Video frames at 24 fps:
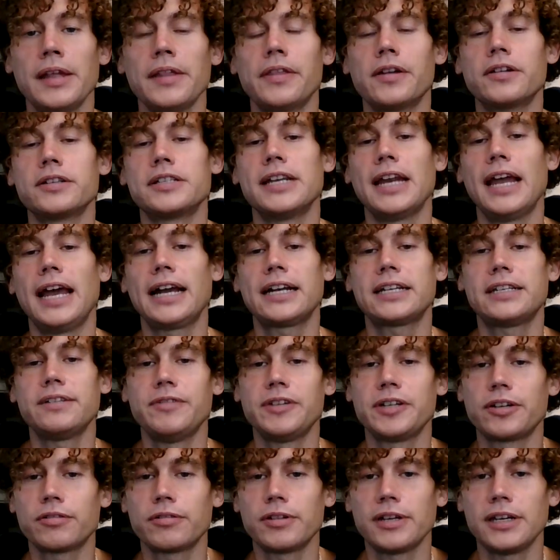There's an active
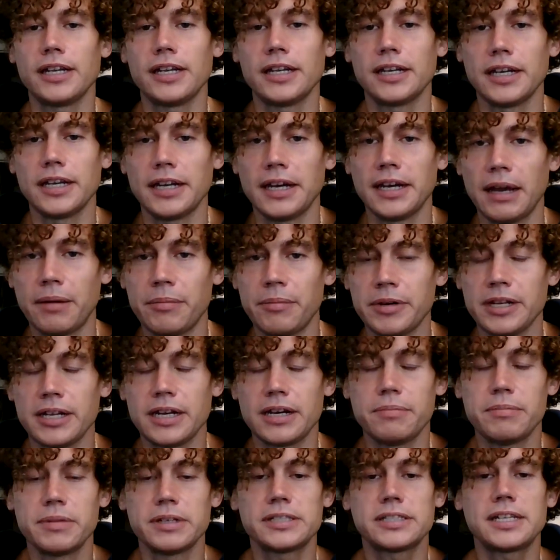ingredient in
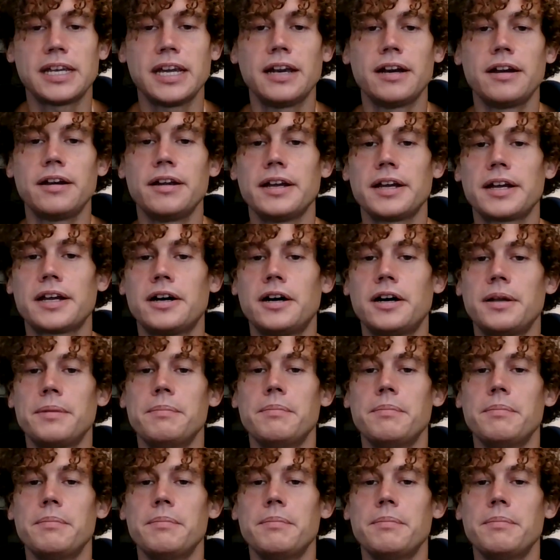Amanita muscaria called